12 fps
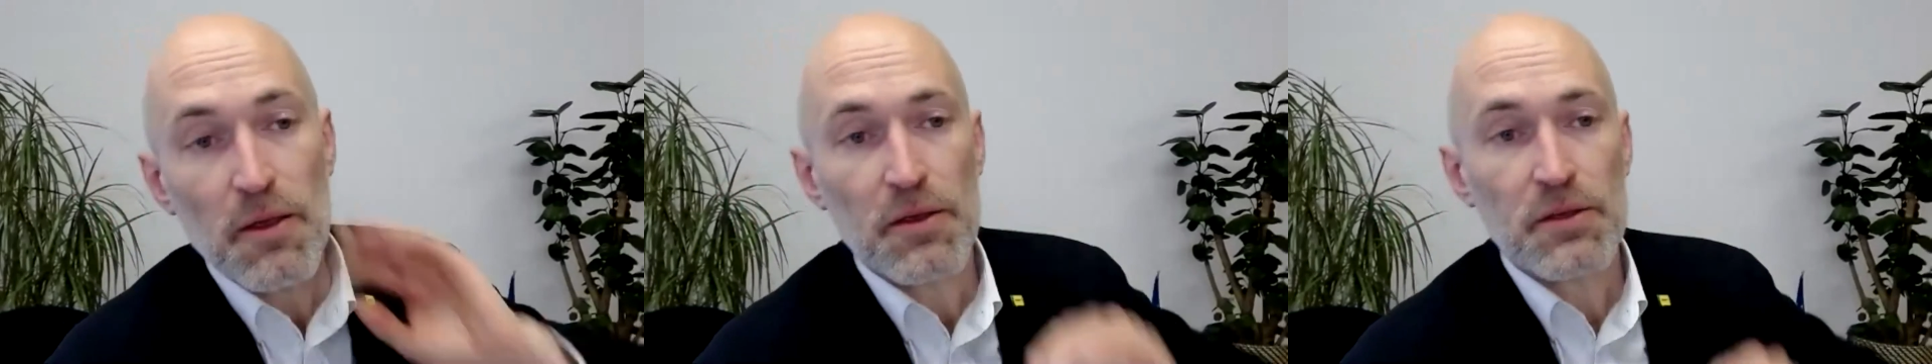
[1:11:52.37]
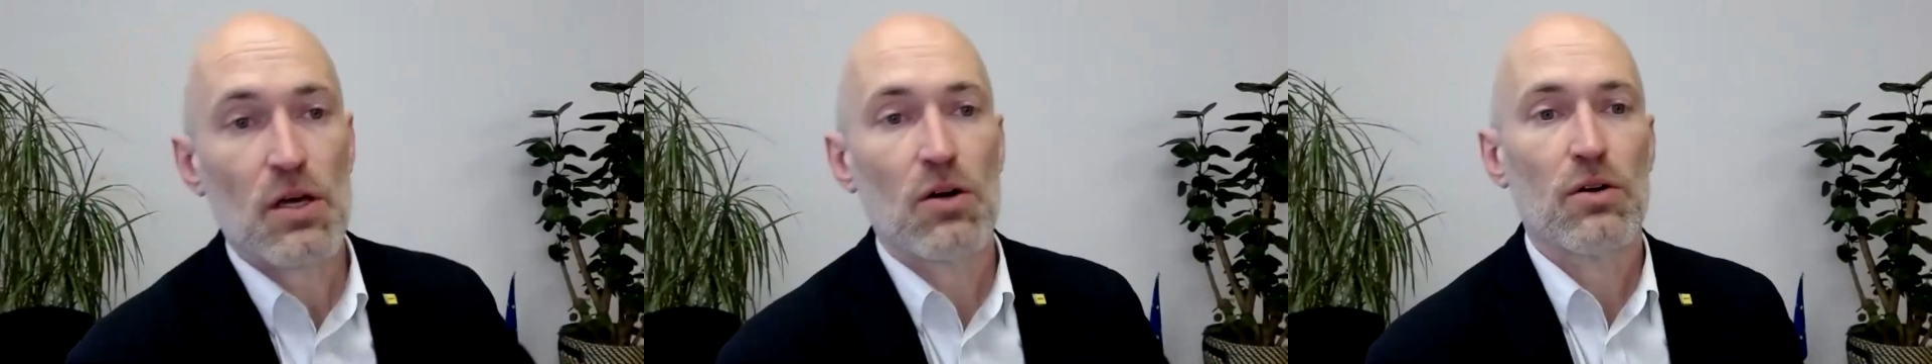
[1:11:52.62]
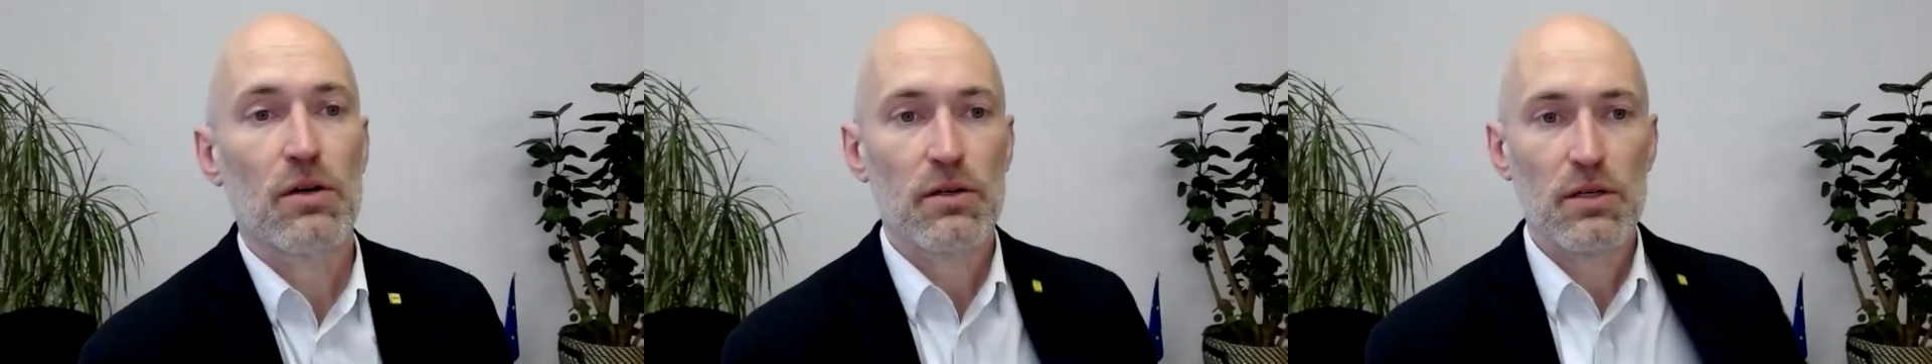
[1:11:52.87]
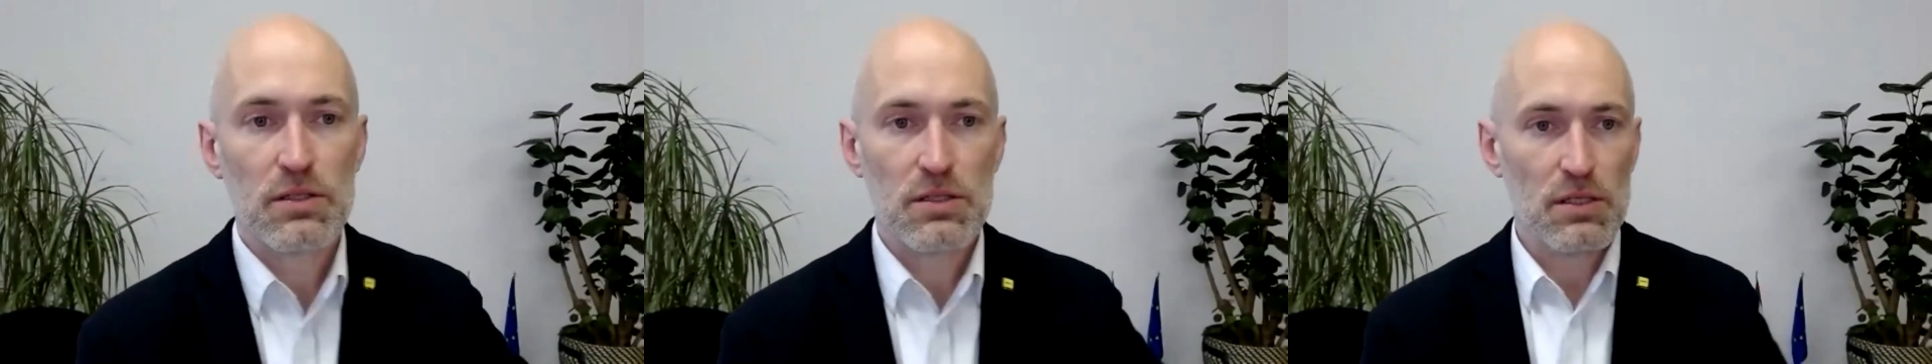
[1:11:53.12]
So
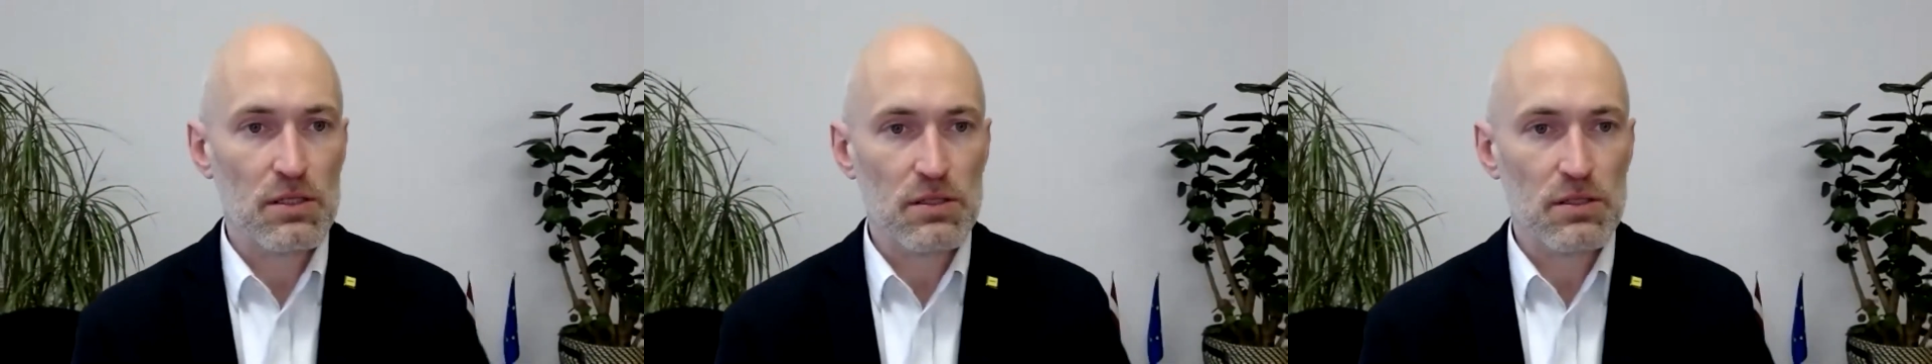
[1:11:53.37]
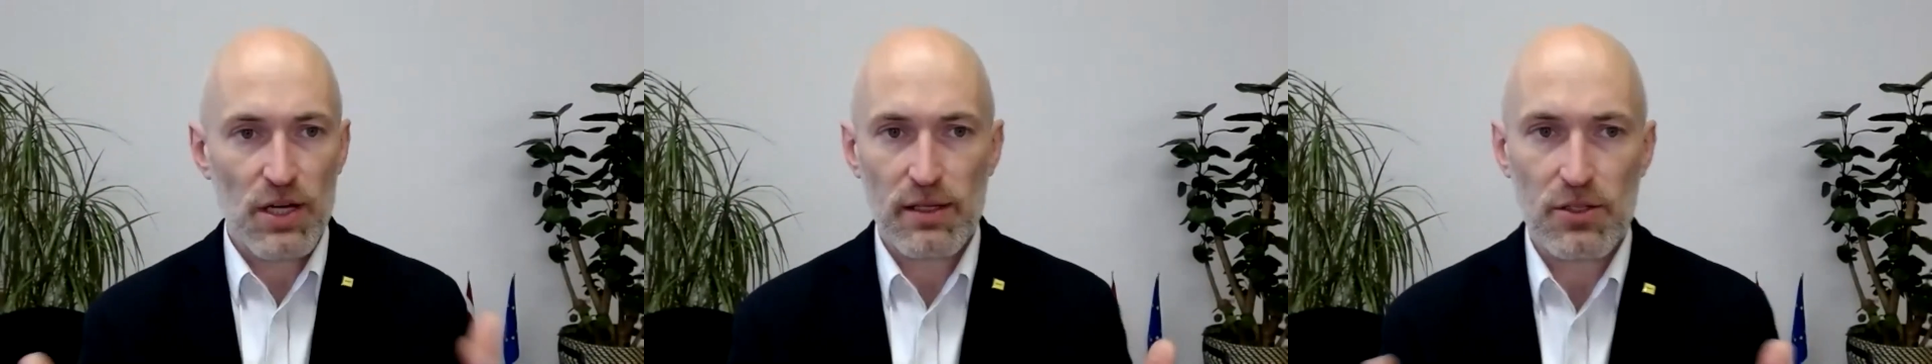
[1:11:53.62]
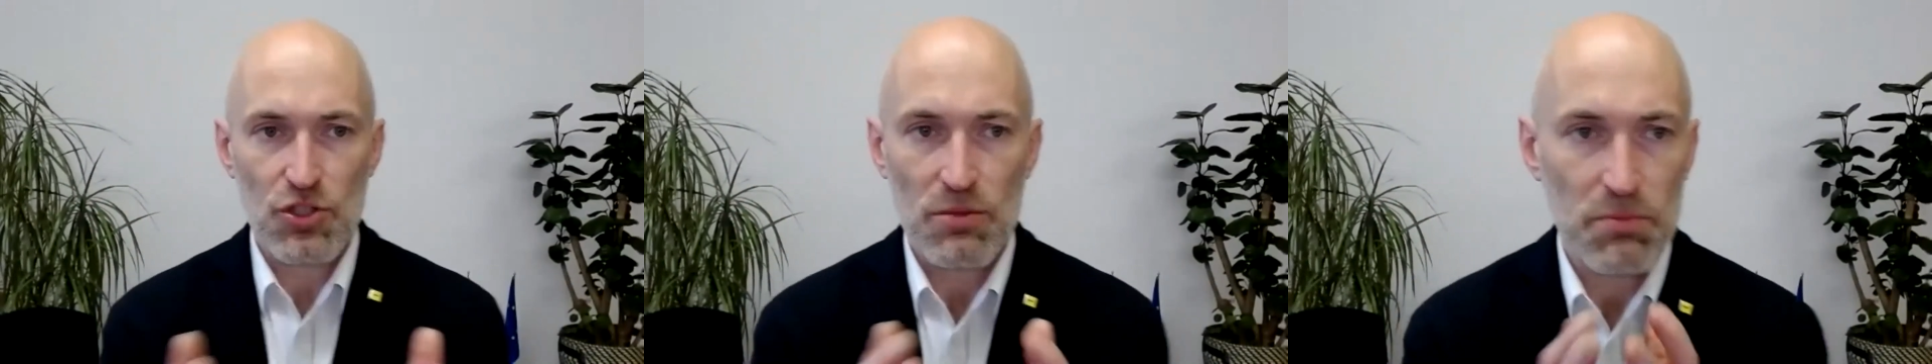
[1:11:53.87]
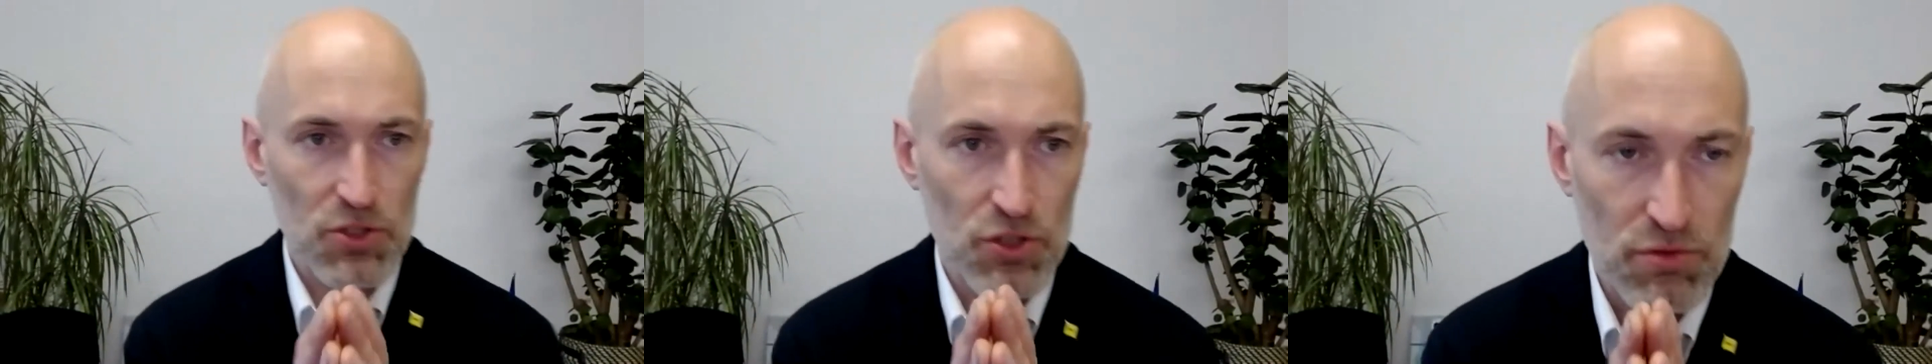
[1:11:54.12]
it's a challenging
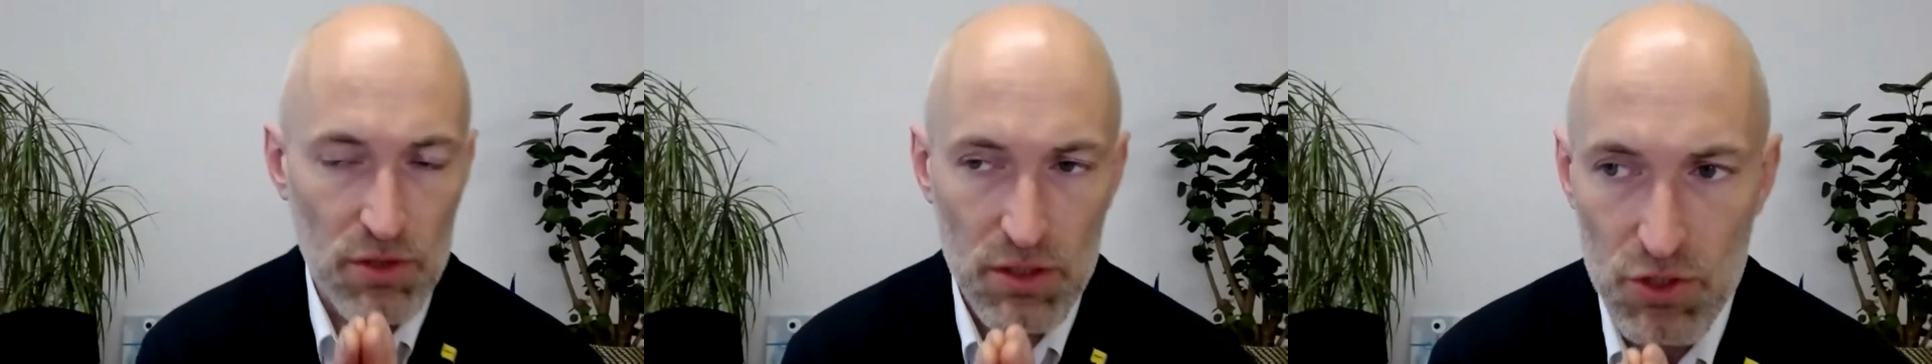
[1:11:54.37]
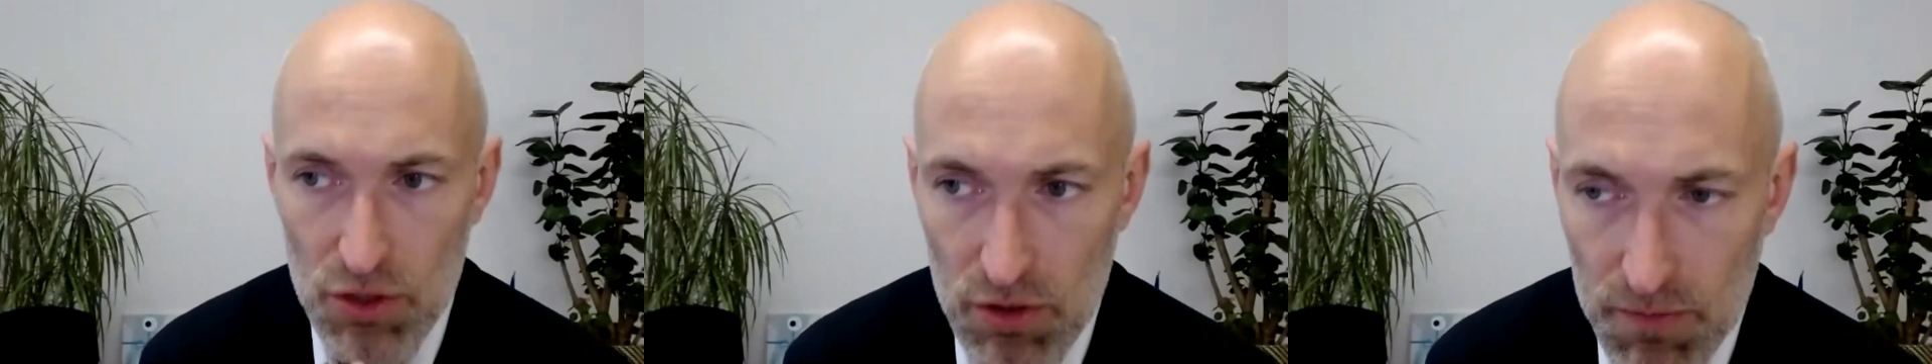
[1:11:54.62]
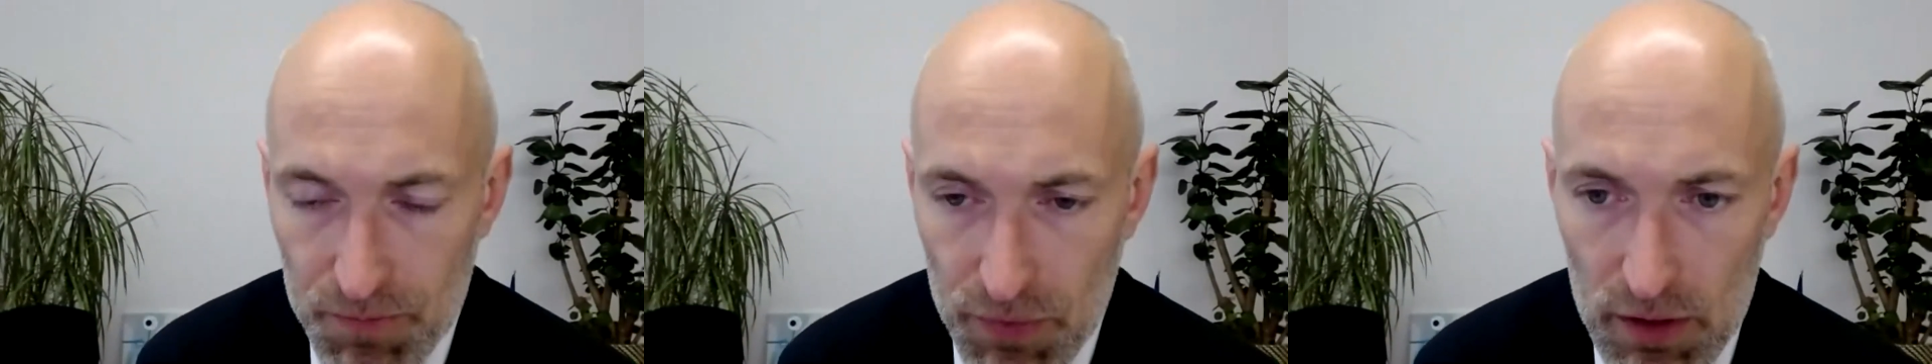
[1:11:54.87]
budgetary issue.